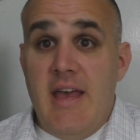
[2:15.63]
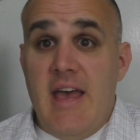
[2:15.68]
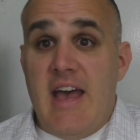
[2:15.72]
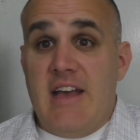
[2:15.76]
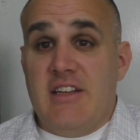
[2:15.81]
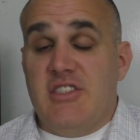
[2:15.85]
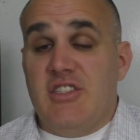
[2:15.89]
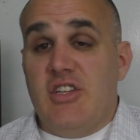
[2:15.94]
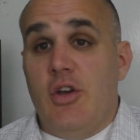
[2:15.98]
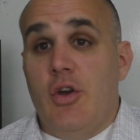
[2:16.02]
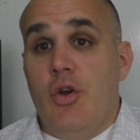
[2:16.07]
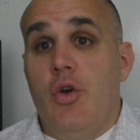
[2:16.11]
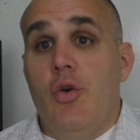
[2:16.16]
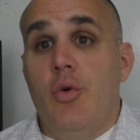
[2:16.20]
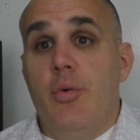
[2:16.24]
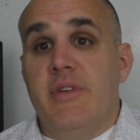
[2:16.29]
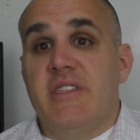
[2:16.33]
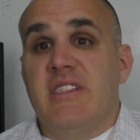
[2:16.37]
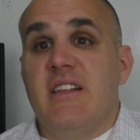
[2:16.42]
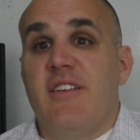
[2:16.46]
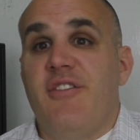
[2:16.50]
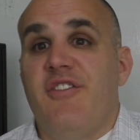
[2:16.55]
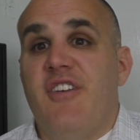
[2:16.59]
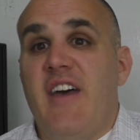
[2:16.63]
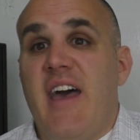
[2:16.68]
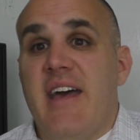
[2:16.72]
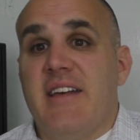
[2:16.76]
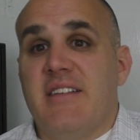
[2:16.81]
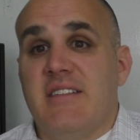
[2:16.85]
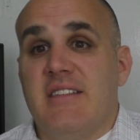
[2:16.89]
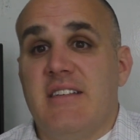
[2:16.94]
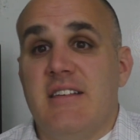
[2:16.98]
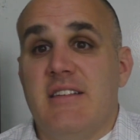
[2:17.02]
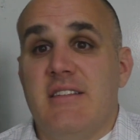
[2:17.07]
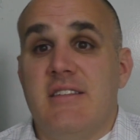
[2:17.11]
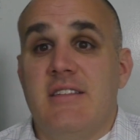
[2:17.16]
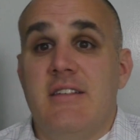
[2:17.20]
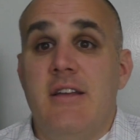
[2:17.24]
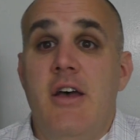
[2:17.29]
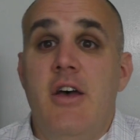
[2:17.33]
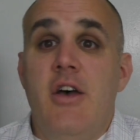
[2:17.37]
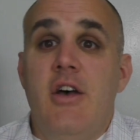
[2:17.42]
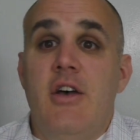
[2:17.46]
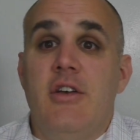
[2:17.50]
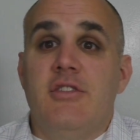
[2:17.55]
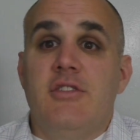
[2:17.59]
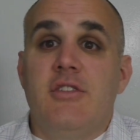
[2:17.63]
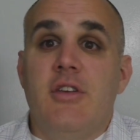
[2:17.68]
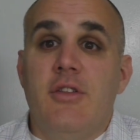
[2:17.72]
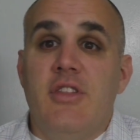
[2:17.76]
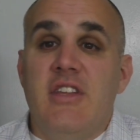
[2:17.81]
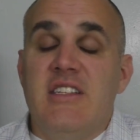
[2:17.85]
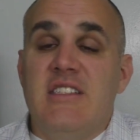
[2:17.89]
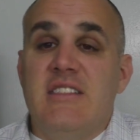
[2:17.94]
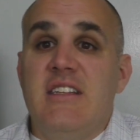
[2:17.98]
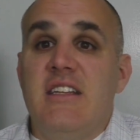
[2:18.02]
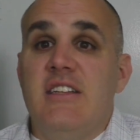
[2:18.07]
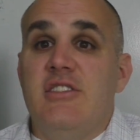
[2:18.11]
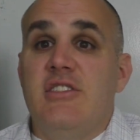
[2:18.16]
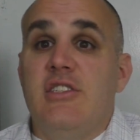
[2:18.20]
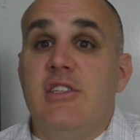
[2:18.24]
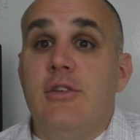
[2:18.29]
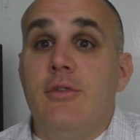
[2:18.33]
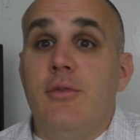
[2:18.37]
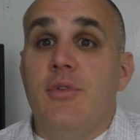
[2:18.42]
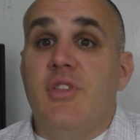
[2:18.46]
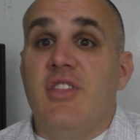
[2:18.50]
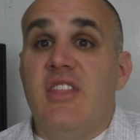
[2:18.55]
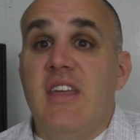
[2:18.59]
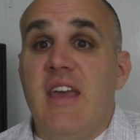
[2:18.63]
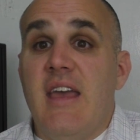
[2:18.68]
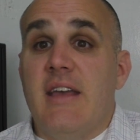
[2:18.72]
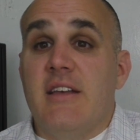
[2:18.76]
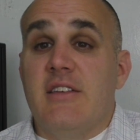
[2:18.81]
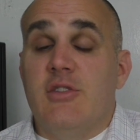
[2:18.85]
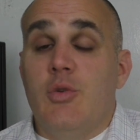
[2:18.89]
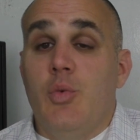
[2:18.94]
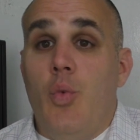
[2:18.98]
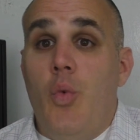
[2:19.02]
as to who was the fastest. So this did 2 things.